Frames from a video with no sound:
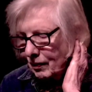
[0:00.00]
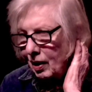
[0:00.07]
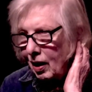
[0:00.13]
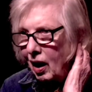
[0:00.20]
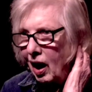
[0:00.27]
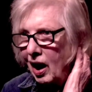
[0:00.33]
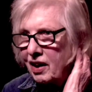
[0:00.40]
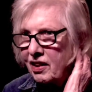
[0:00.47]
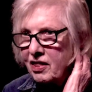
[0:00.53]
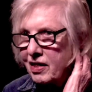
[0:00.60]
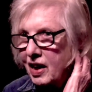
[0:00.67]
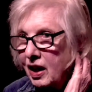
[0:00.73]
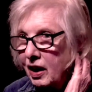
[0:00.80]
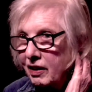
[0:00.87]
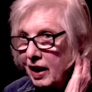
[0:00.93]
"I
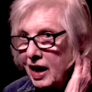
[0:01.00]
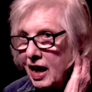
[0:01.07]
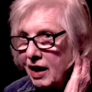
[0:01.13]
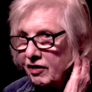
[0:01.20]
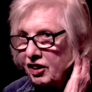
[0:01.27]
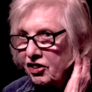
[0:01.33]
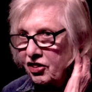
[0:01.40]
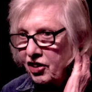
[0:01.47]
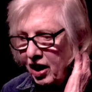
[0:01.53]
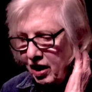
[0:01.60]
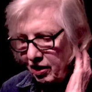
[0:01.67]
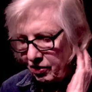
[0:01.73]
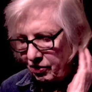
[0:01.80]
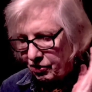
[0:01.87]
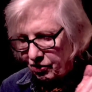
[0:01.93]
think they have a
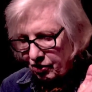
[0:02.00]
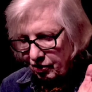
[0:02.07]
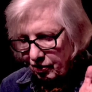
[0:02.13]
chance."